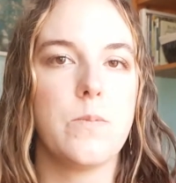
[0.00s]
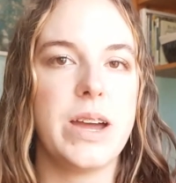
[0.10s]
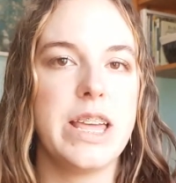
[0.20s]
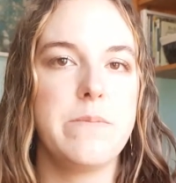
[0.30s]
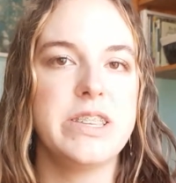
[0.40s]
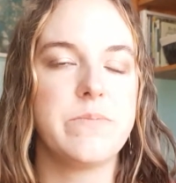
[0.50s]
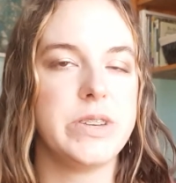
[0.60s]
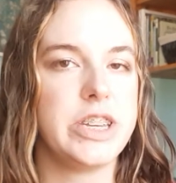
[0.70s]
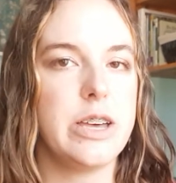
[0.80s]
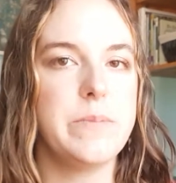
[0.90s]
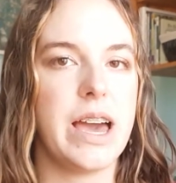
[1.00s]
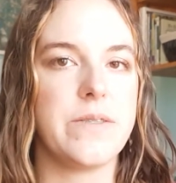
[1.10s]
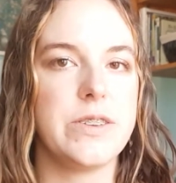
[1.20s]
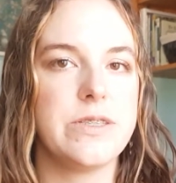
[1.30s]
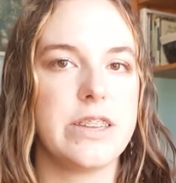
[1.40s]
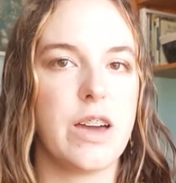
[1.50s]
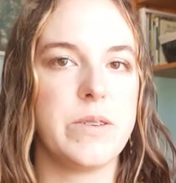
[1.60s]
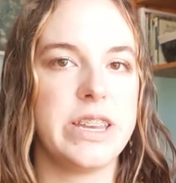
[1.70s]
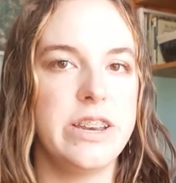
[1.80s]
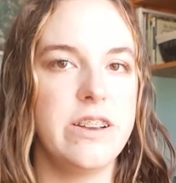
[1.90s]
My name is Michelle Matthews, and I'm
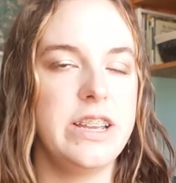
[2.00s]
a knitter